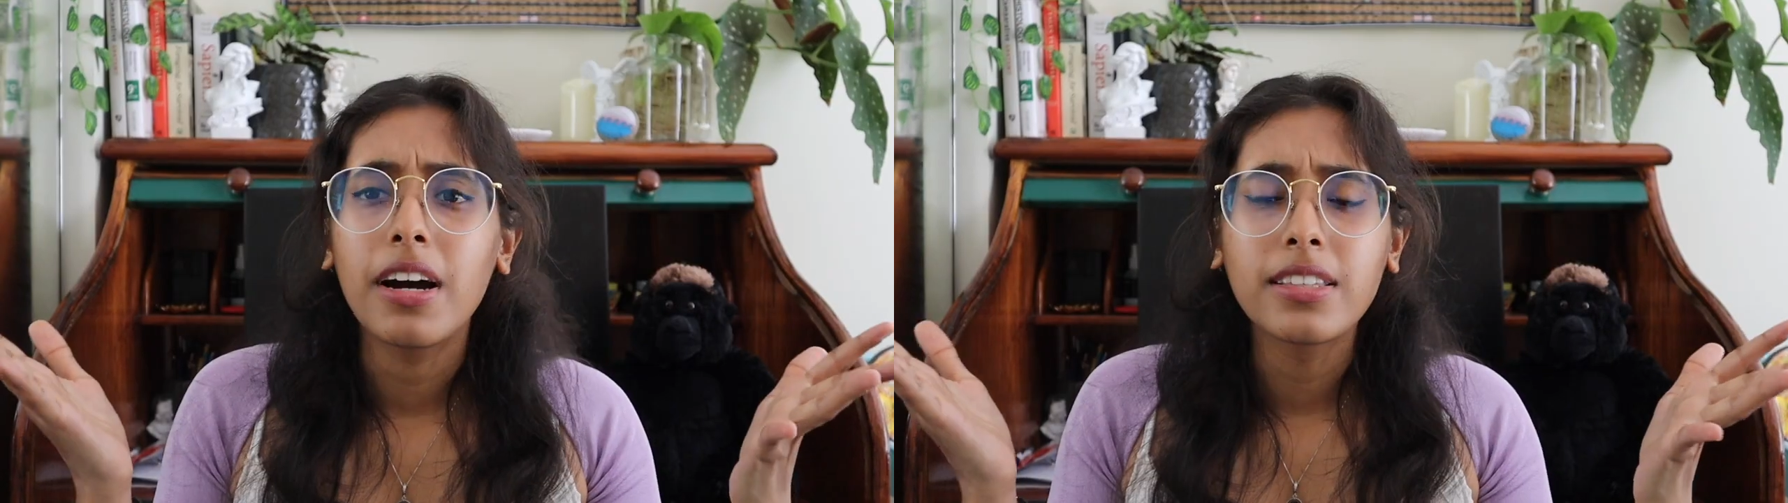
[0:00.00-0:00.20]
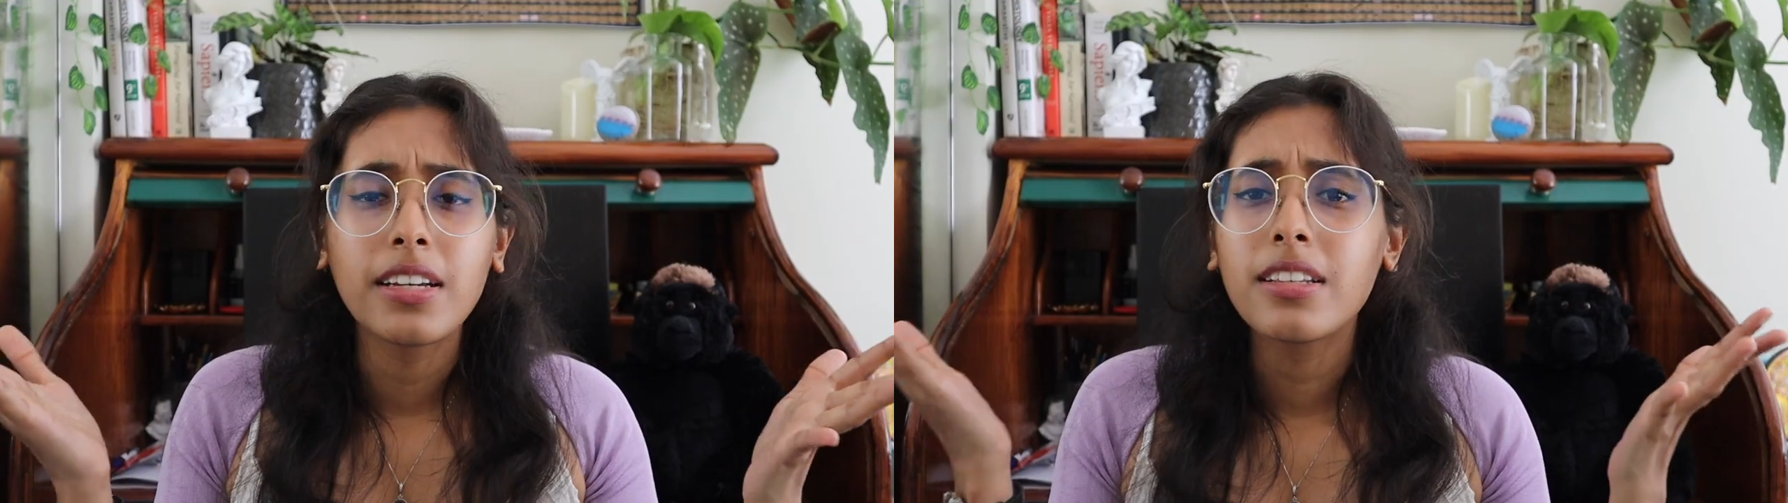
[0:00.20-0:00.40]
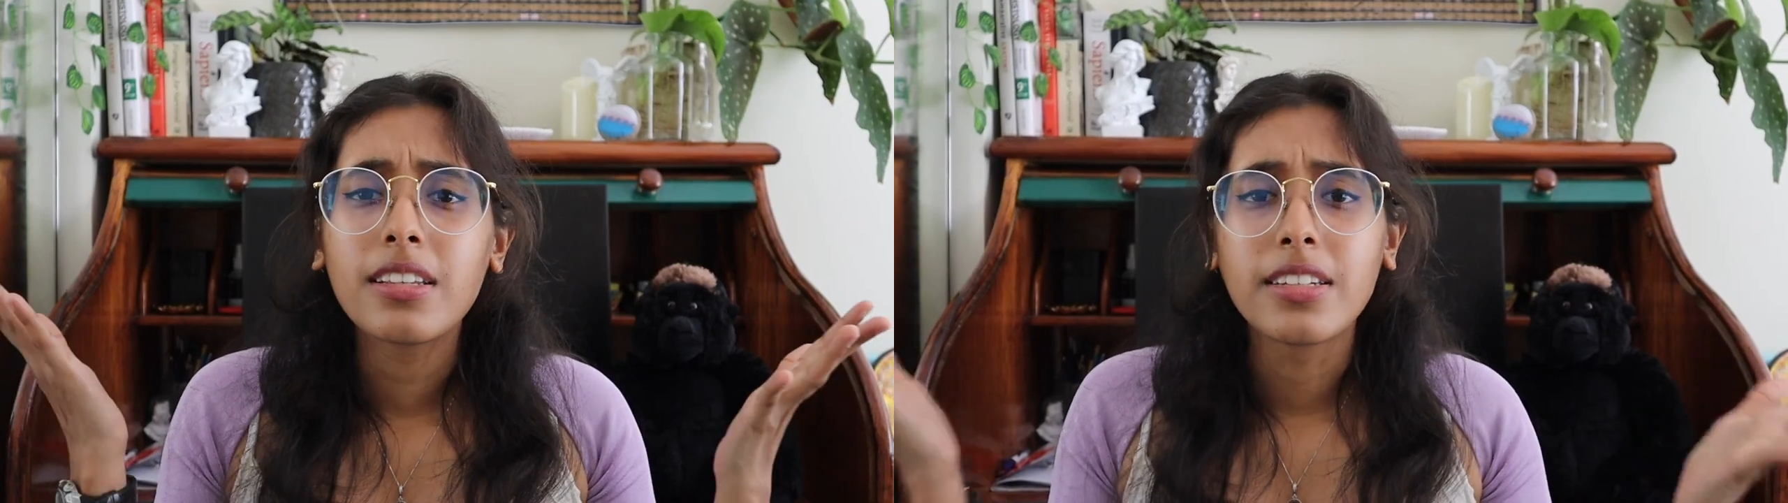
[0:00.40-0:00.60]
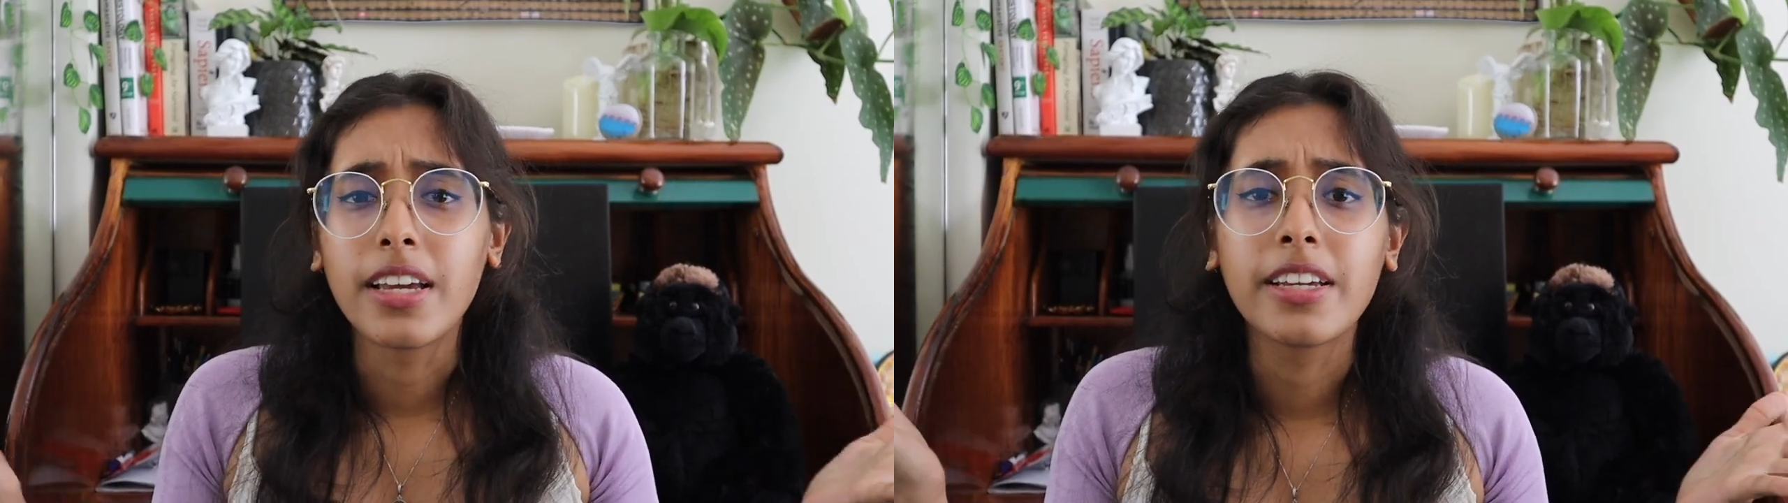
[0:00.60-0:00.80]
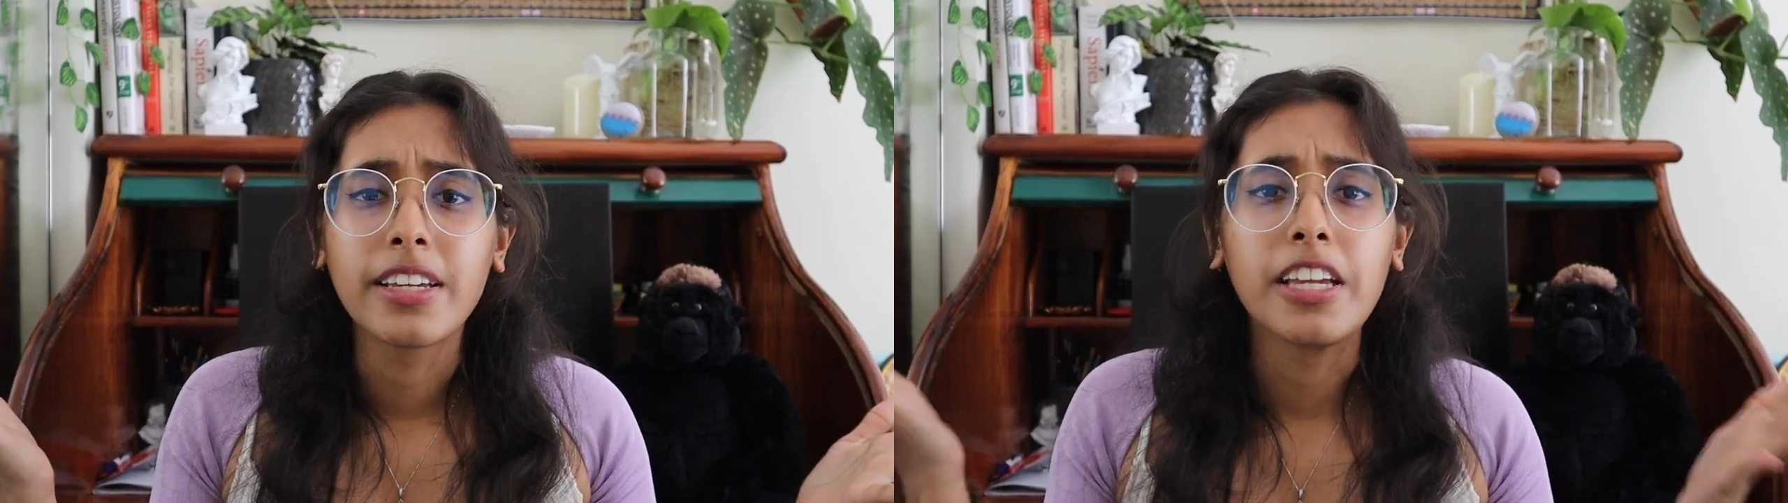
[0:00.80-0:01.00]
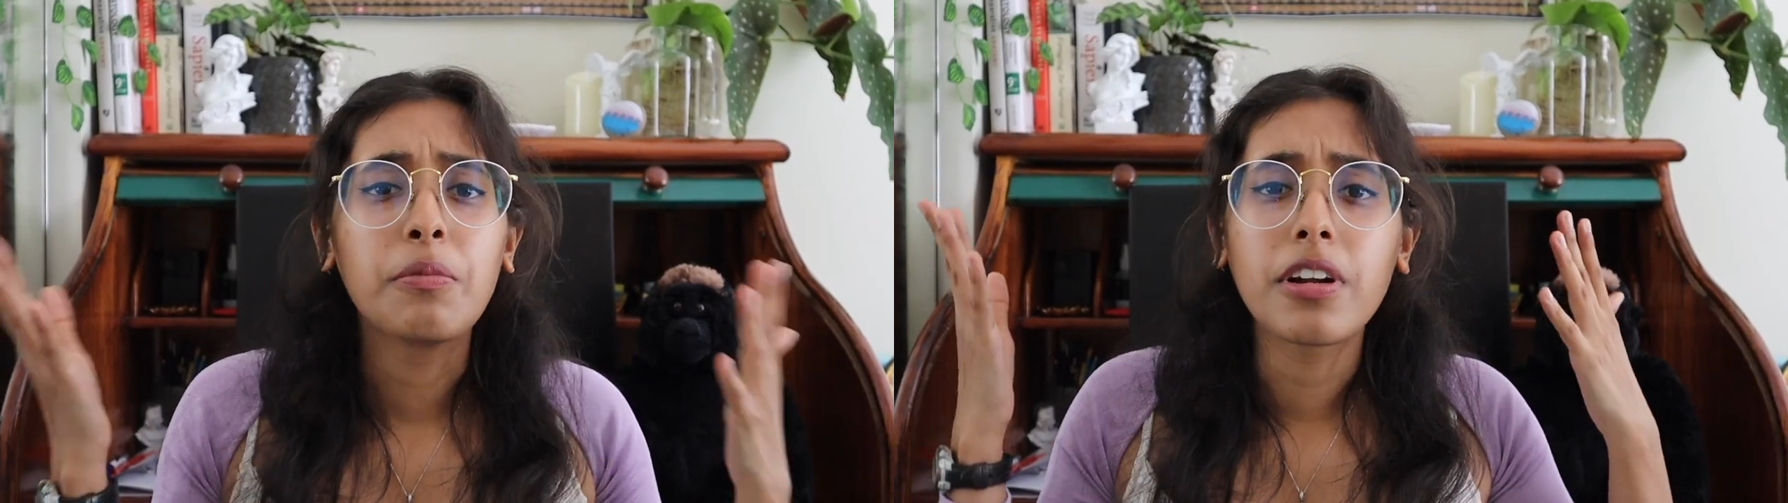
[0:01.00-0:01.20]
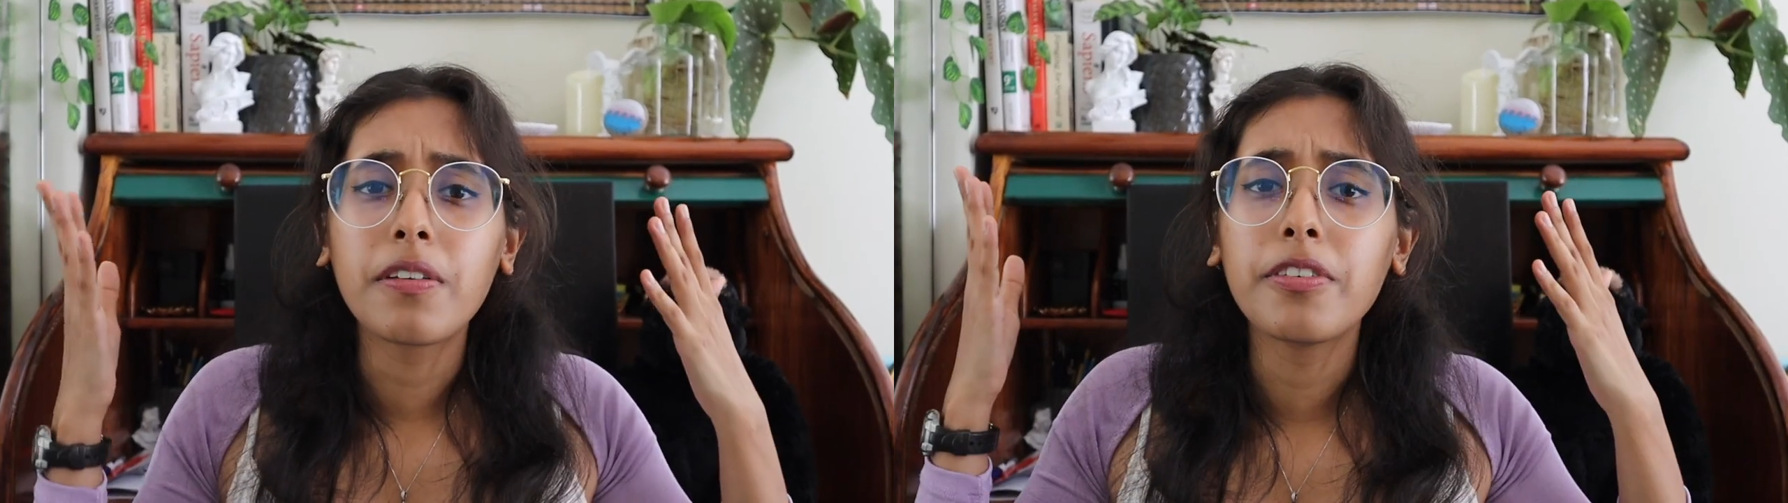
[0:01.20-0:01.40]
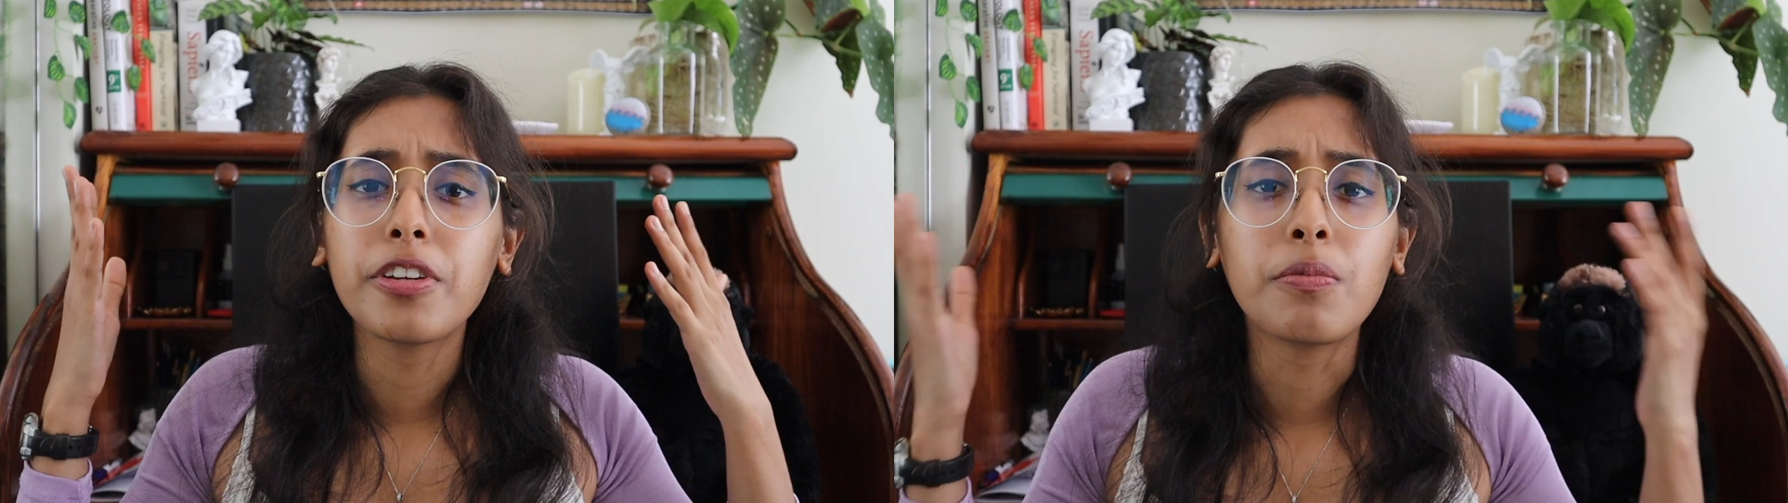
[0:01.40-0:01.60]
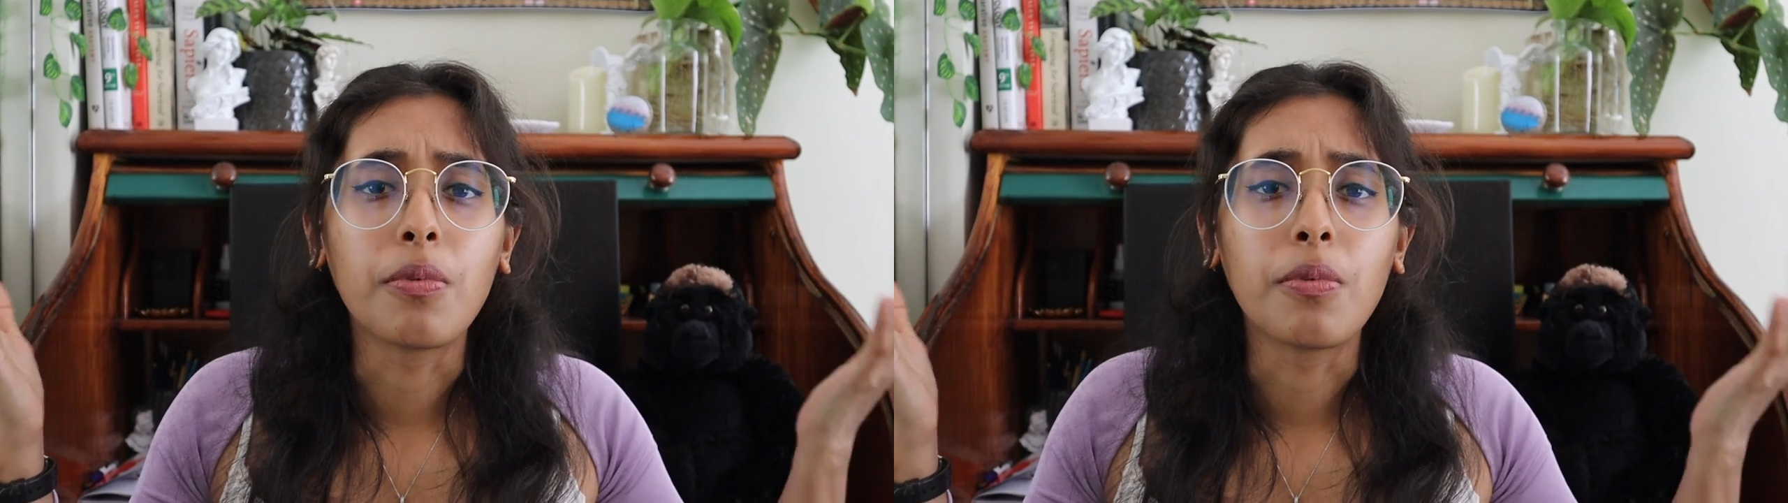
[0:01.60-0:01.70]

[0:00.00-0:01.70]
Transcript: at the end of the day, eat whatever you